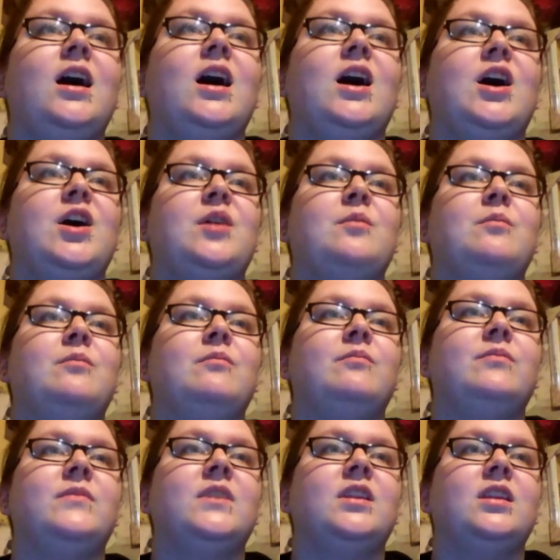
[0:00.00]

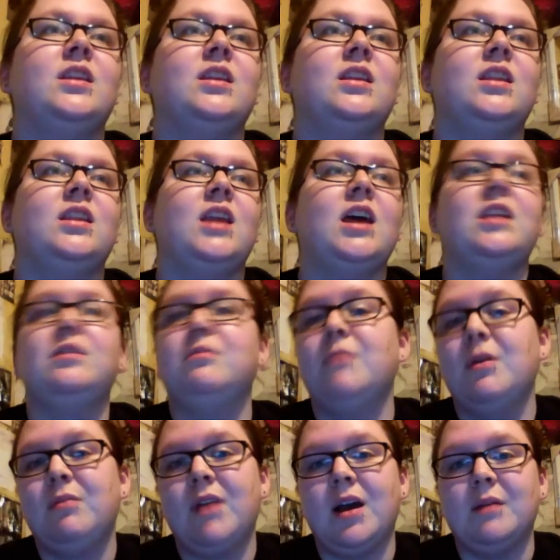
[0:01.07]
That's my
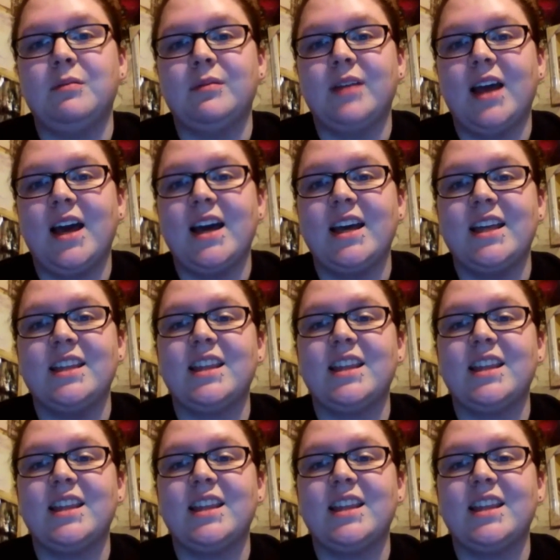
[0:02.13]
problem, guys.